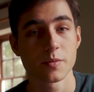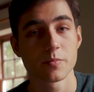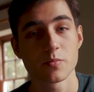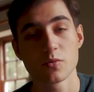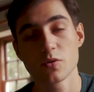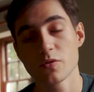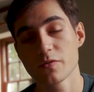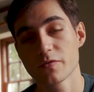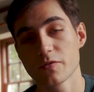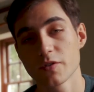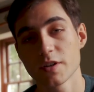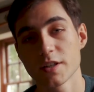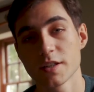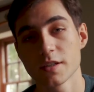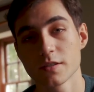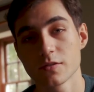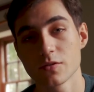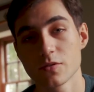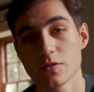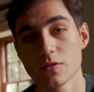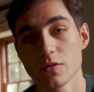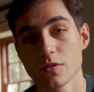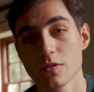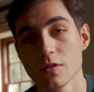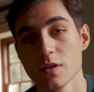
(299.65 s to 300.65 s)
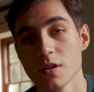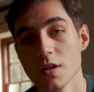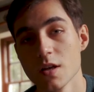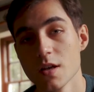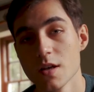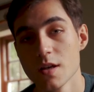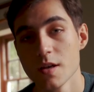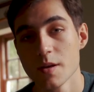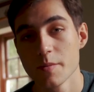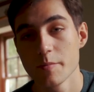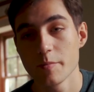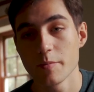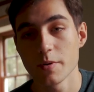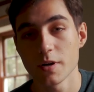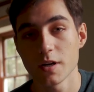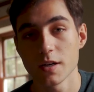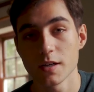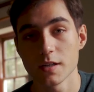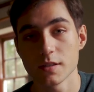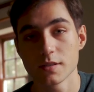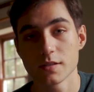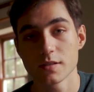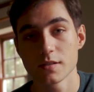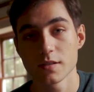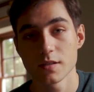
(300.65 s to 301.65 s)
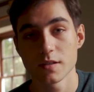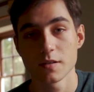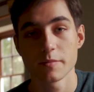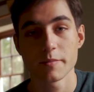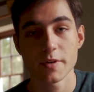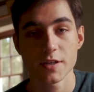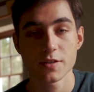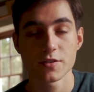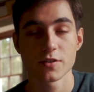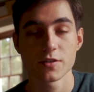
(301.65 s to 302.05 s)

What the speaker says: proofreading tool, but make